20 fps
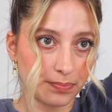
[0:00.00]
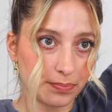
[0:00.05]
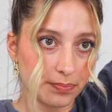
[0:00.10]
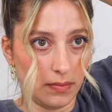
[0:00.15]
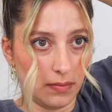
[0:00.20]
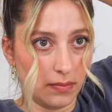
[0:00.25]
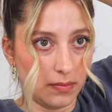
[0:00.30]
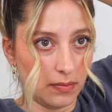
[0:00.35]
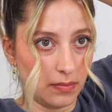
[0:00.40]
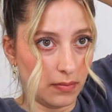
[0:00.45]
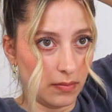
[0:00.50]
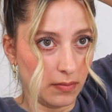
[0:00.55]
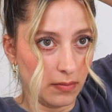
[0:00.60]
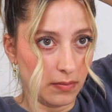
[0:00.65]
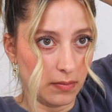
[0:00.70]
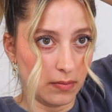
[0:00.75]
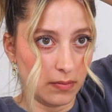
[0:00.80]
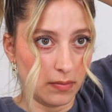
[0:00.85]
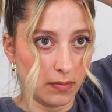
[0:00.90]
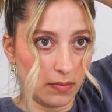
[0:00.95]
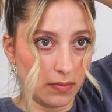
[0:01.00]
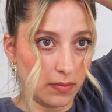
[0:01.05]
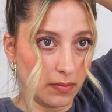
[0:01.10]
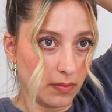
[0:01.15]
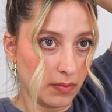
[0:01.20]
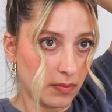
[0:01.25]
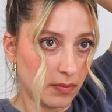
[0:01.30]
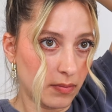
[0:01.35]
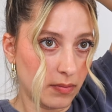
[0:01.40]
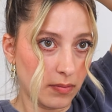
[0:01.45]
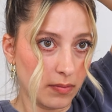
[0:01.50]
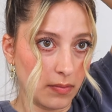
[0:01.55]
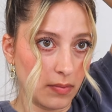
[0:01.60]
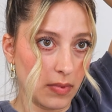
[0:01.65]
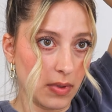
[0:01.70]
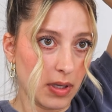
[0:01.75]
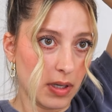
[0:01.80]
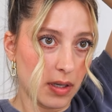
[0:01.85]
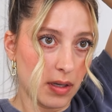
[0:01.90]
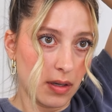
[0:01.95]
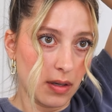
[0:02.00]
Nobody speaks.